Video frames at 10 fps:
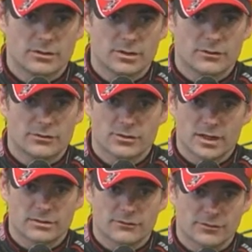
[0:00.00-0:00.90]
if you're
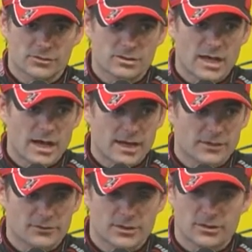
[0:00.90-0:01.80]
not the first guy
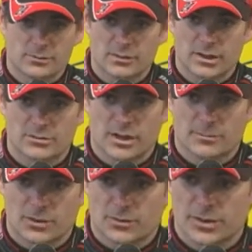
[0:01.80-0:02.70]
out there when they
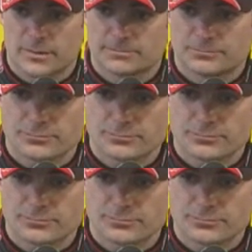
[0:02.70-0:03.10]
drop the green,